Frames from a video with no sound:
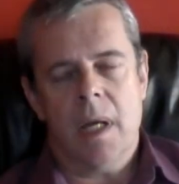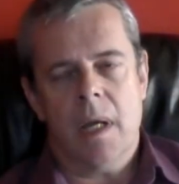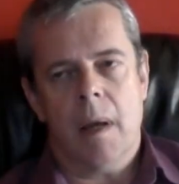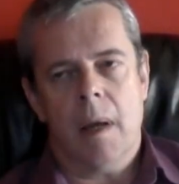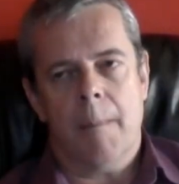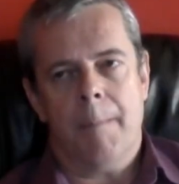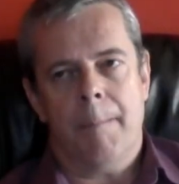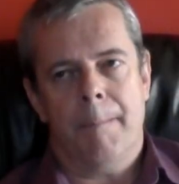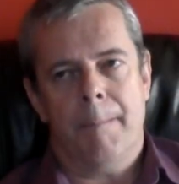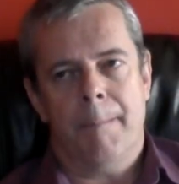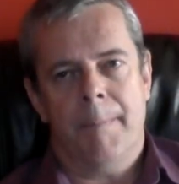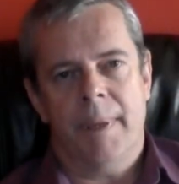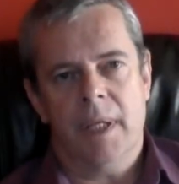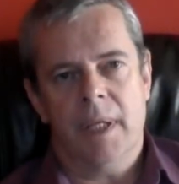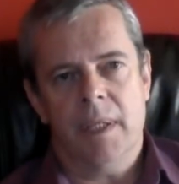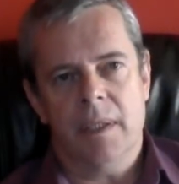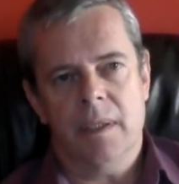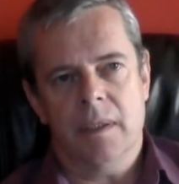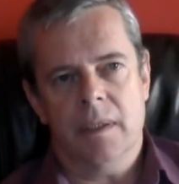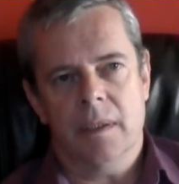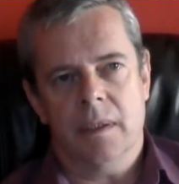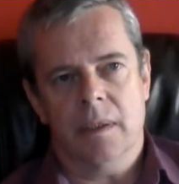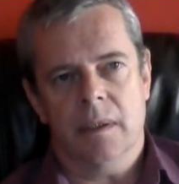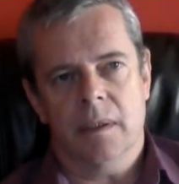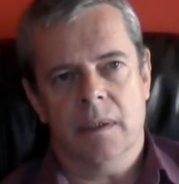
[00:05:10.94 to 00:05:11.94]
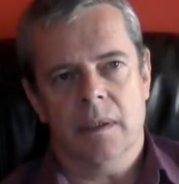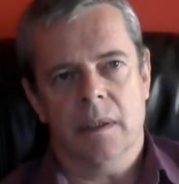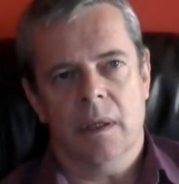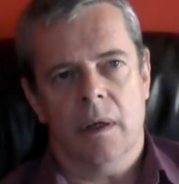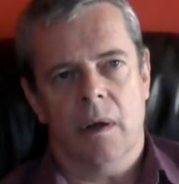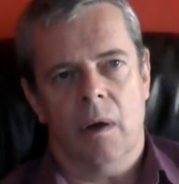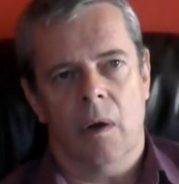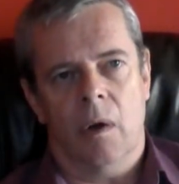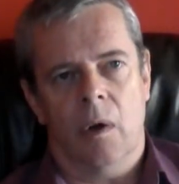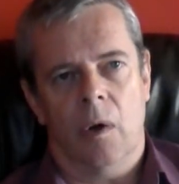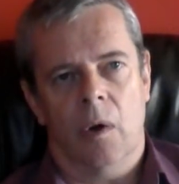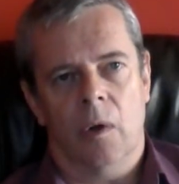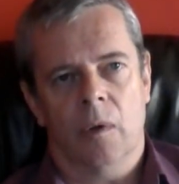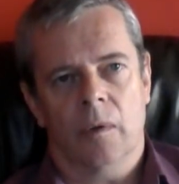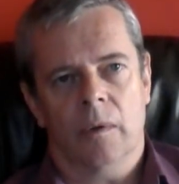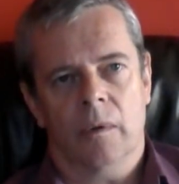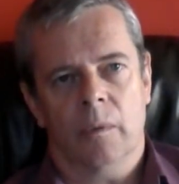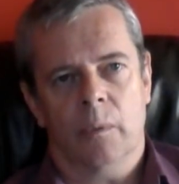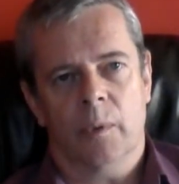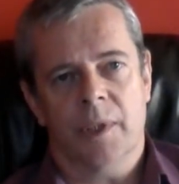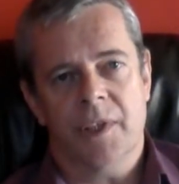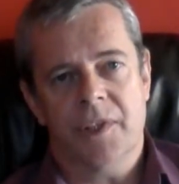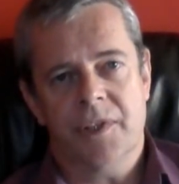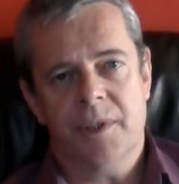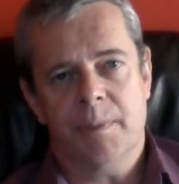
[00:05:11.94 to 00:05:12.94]
opinion
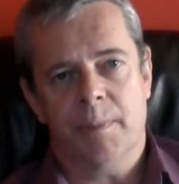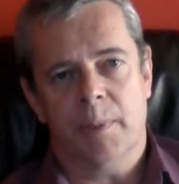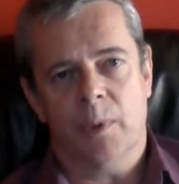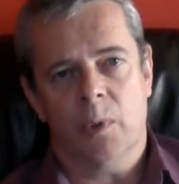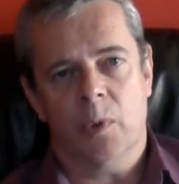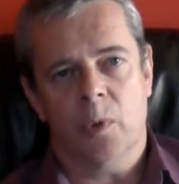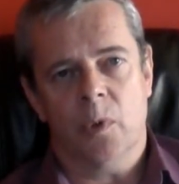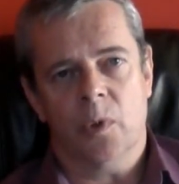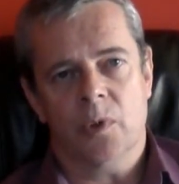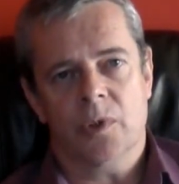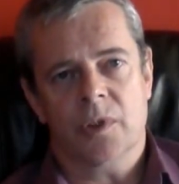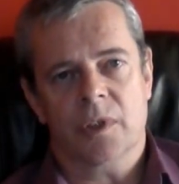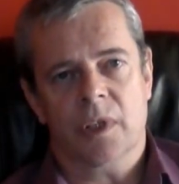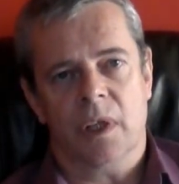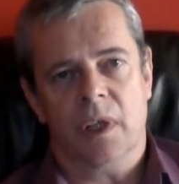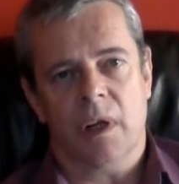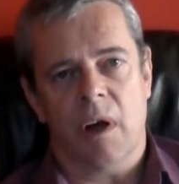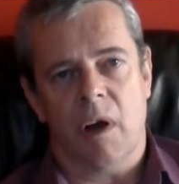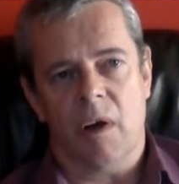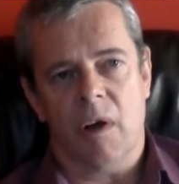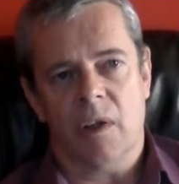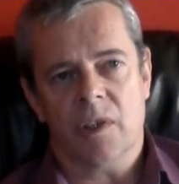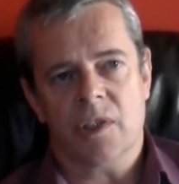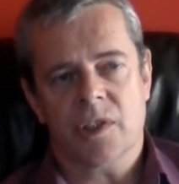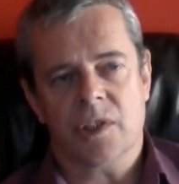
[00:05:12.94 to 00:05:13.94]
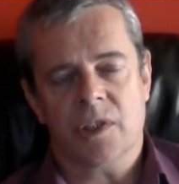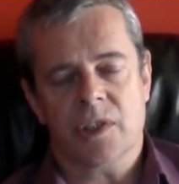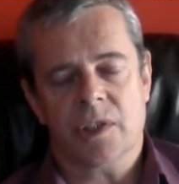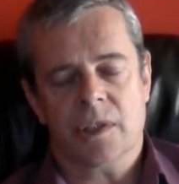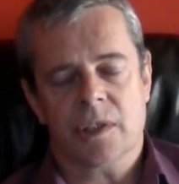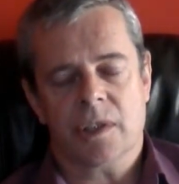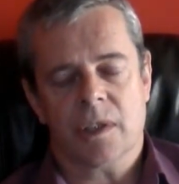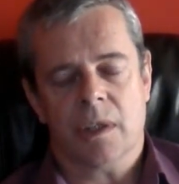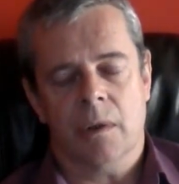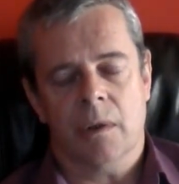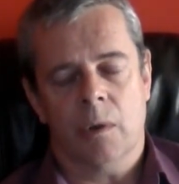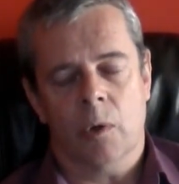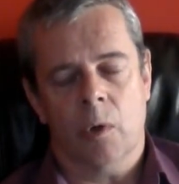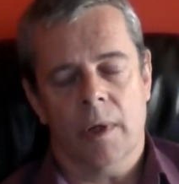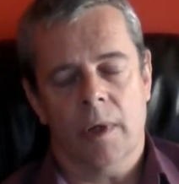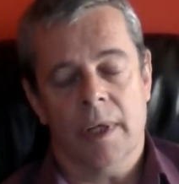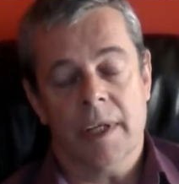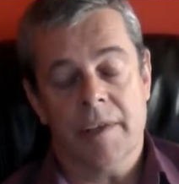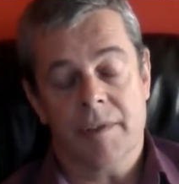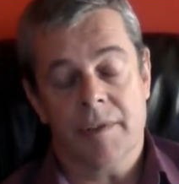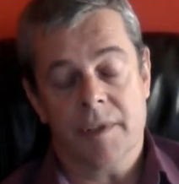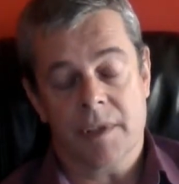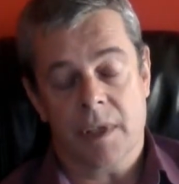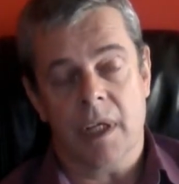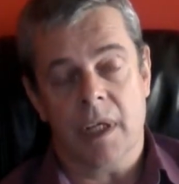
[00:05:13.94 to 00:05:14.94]
on Ouija boards, glass or
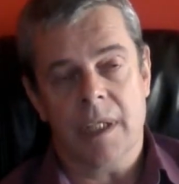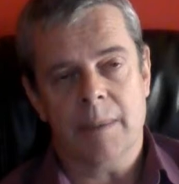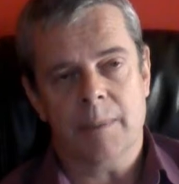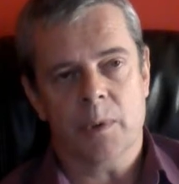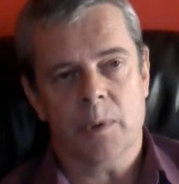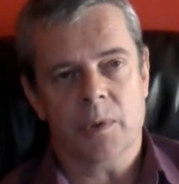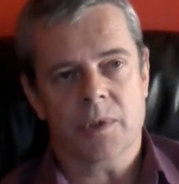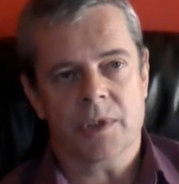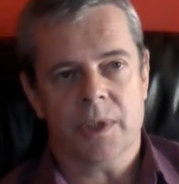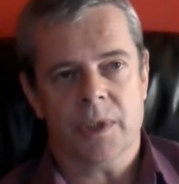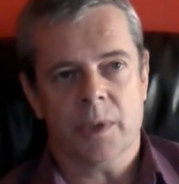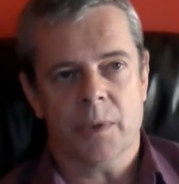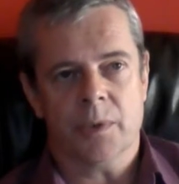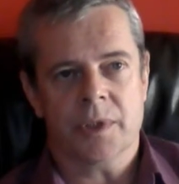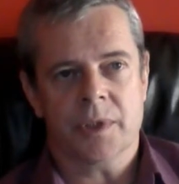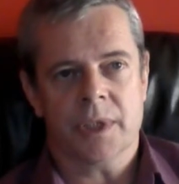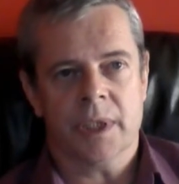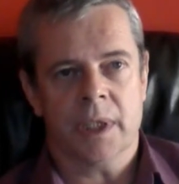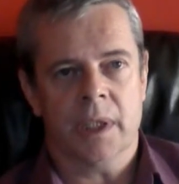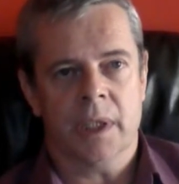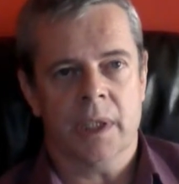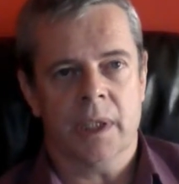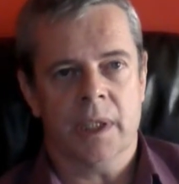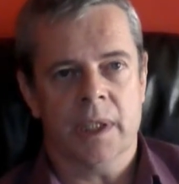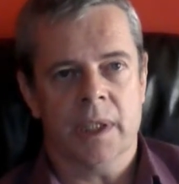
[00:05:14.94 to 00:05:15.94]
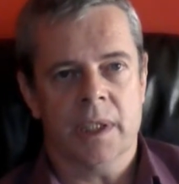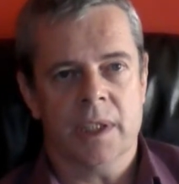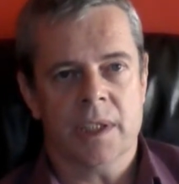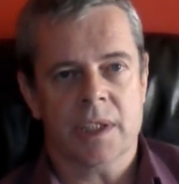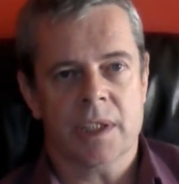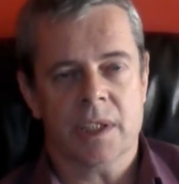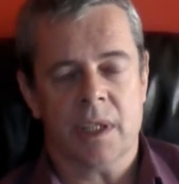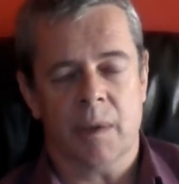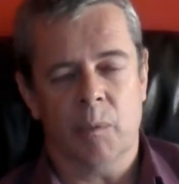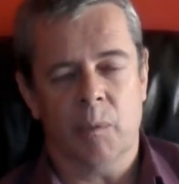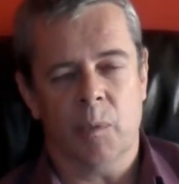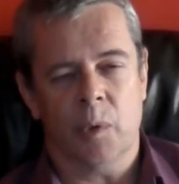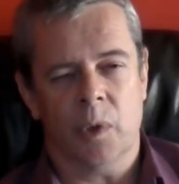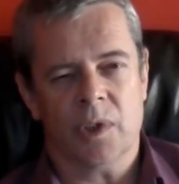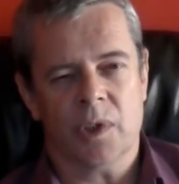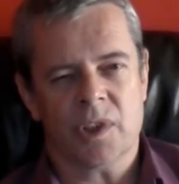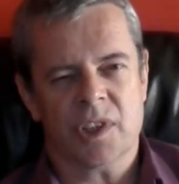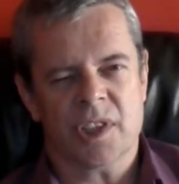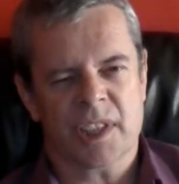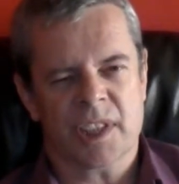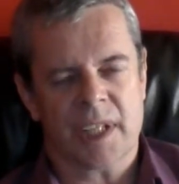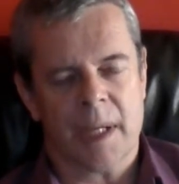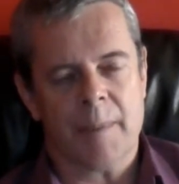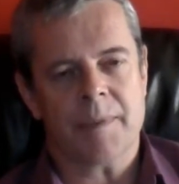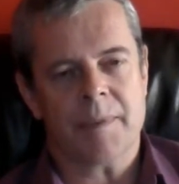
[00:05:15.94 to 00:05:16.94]
even table tilting is somewhat
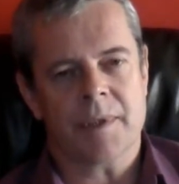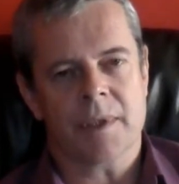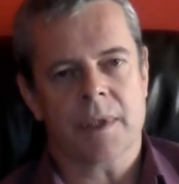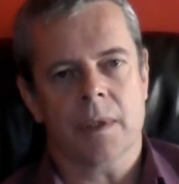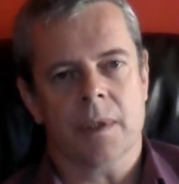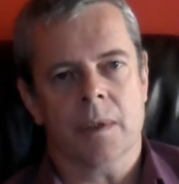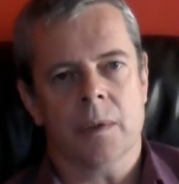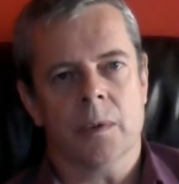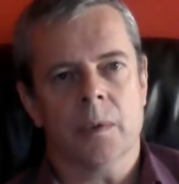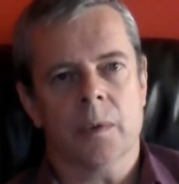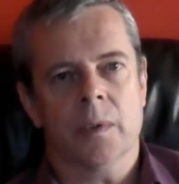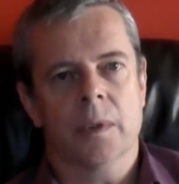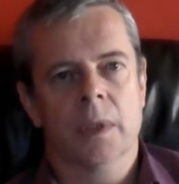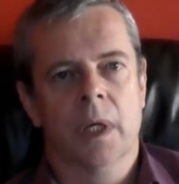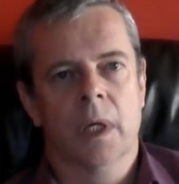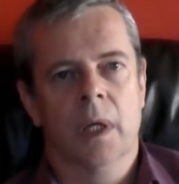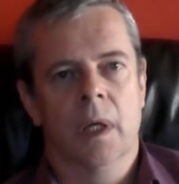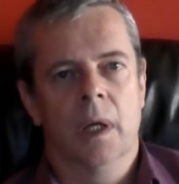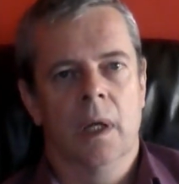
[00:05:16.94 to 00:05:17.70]
sceptical.